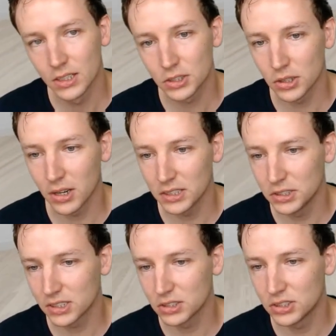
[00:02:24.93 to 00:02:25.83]
So
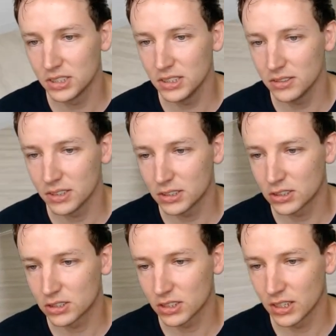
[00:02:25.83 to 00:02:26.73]
as you can see, this
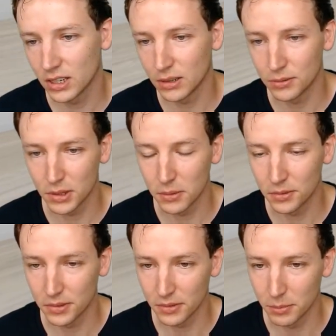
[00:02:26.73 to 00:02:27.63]
is uh, the
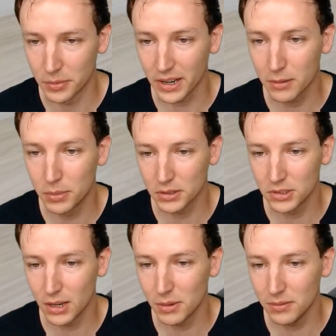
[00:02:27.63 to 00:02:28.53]
back
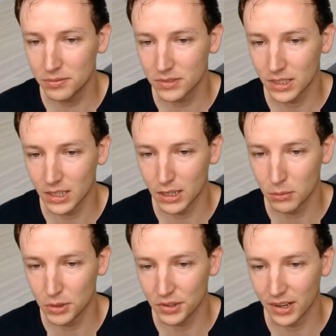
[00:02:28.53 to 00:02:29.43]
panorama,
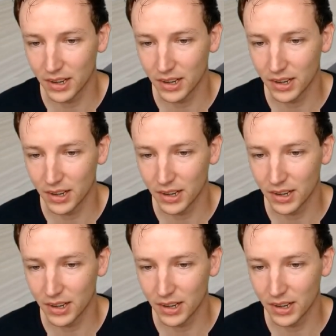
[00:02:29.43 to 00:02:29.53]
uh, but